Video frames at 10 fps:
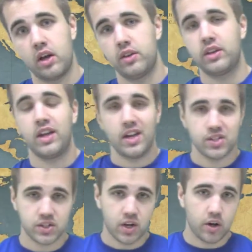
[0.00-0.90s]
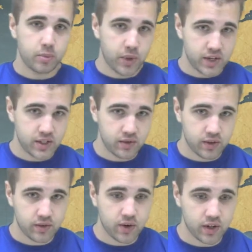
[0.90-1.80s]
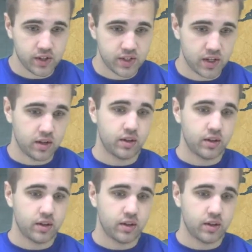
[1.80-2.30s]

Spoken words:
The case is called Plessy v. Ferguson.